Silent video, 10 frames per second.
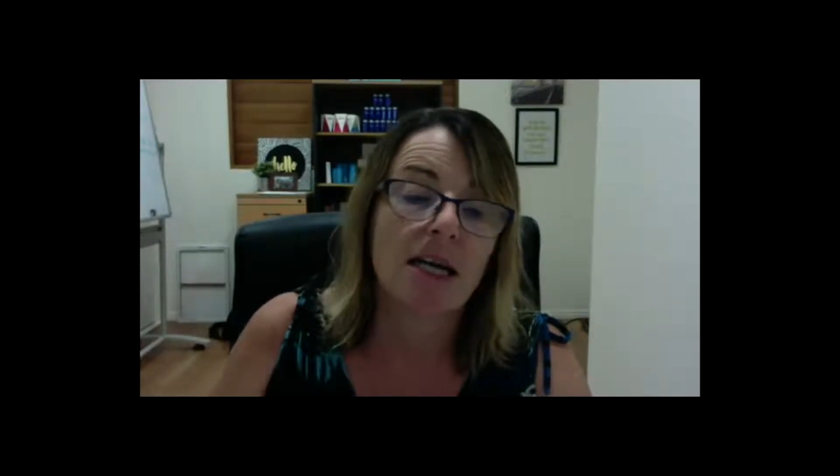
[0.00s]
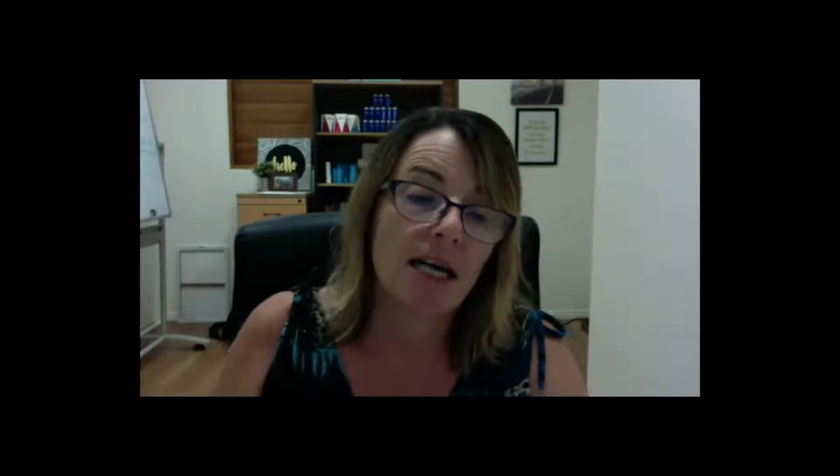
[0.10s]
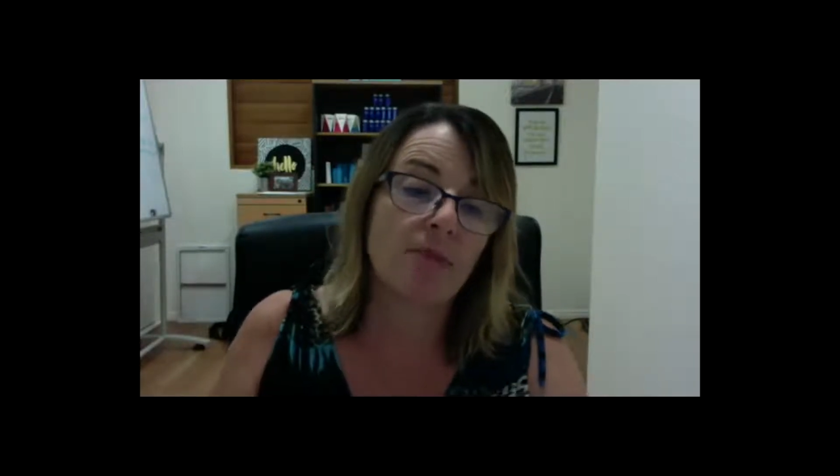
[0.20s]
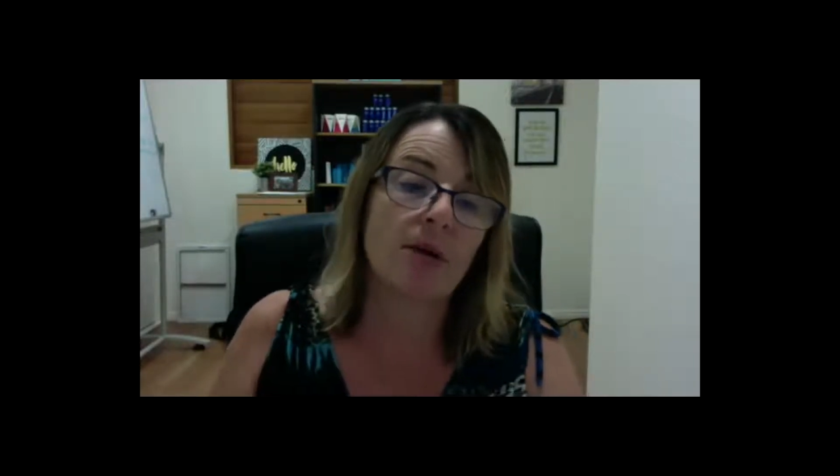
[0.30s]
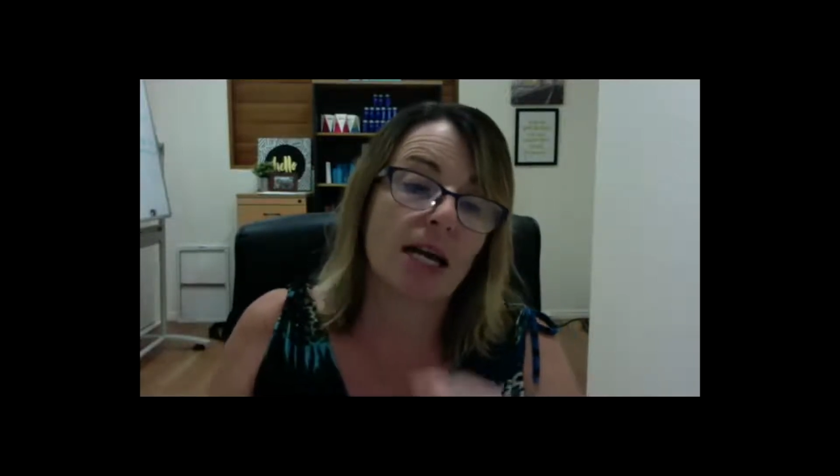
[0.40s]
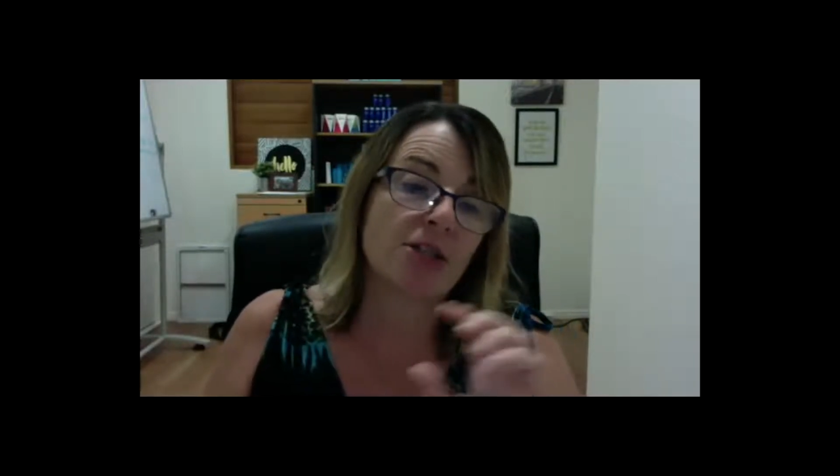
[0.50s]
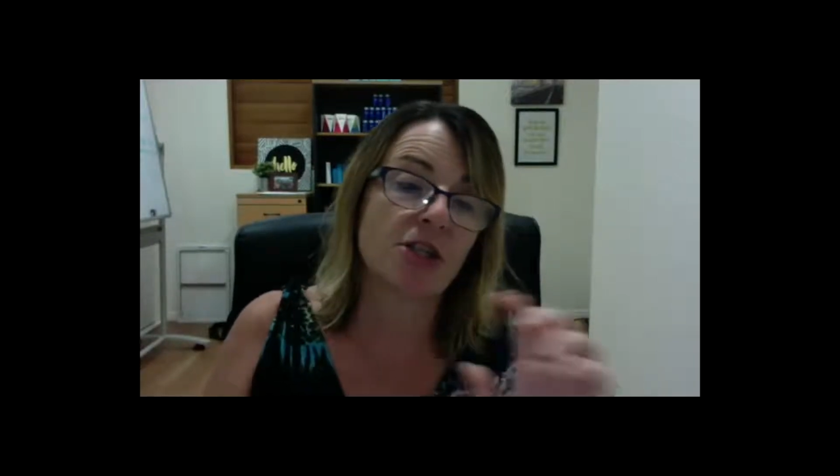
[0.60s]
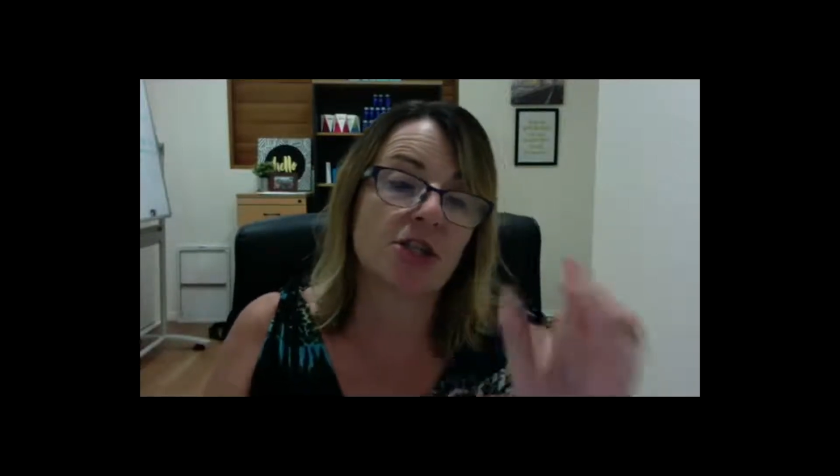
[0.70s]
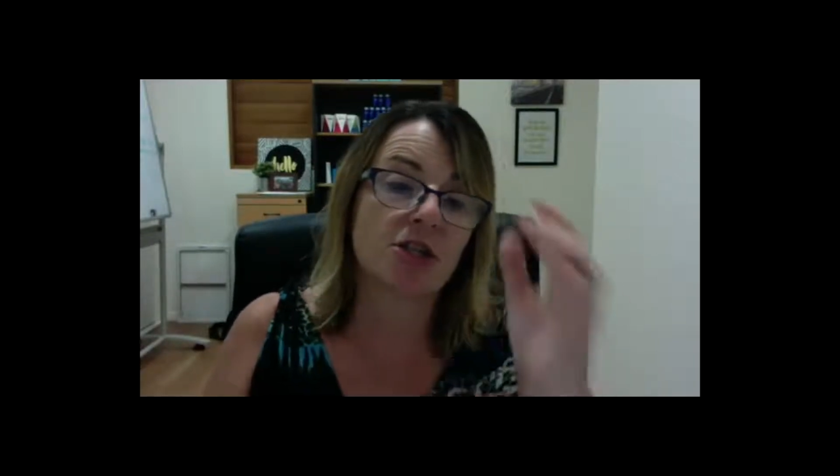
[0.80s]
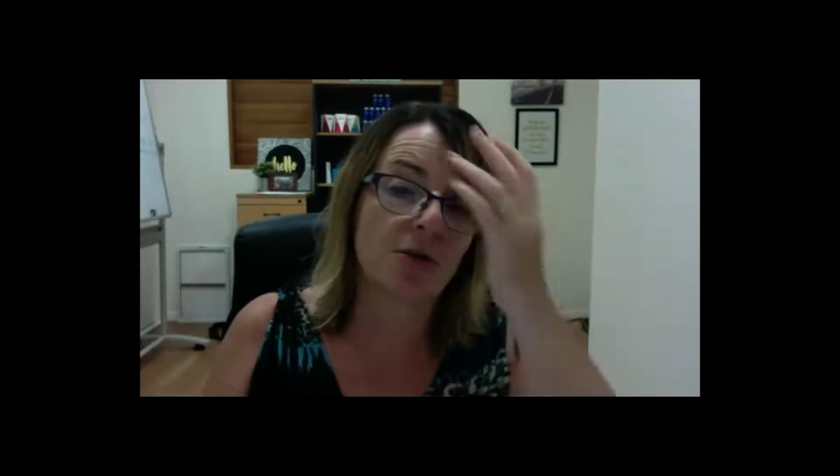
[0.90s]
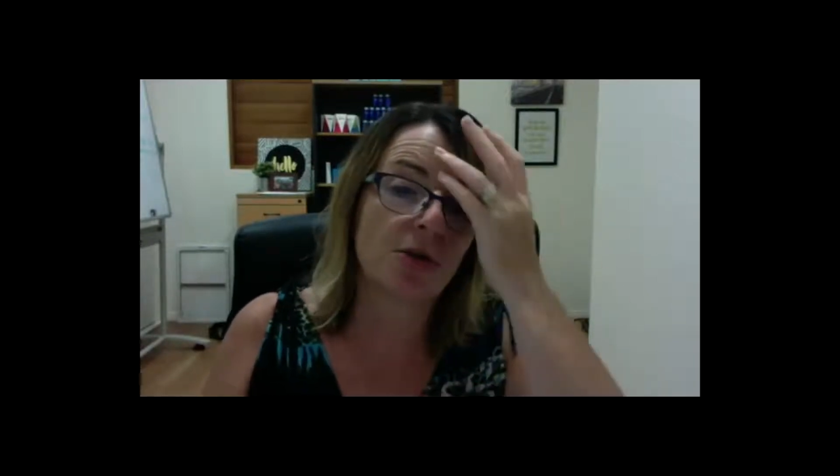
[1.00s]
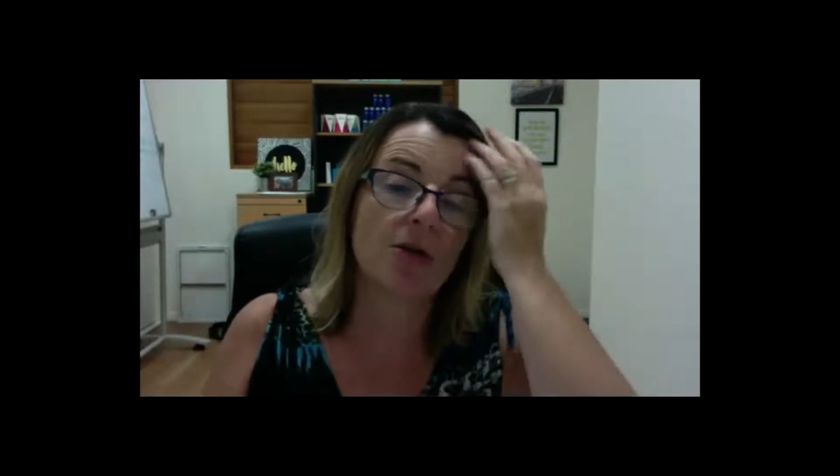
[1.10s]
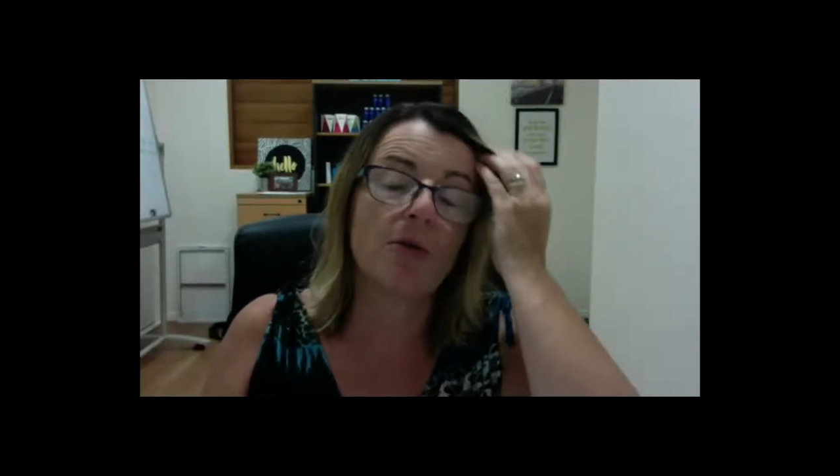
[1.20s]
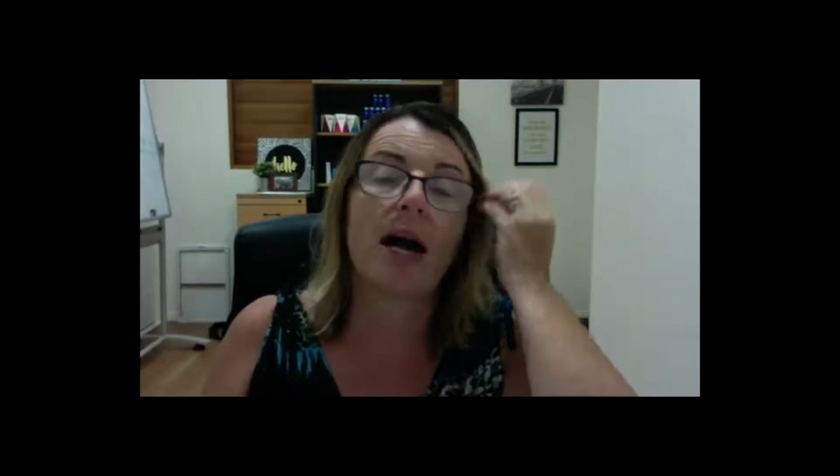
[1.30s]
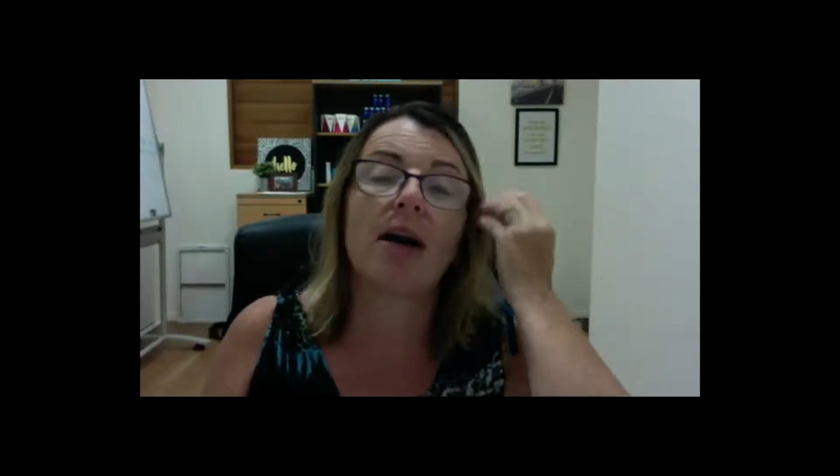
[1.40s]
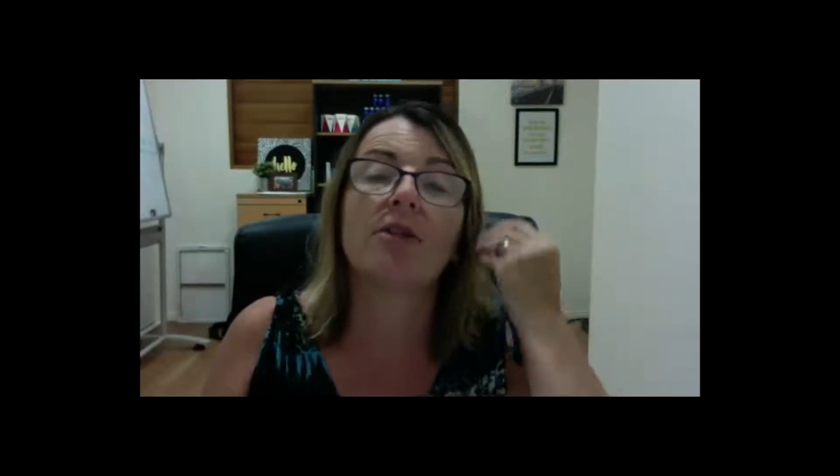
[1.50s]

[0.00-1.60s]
it will actually show you how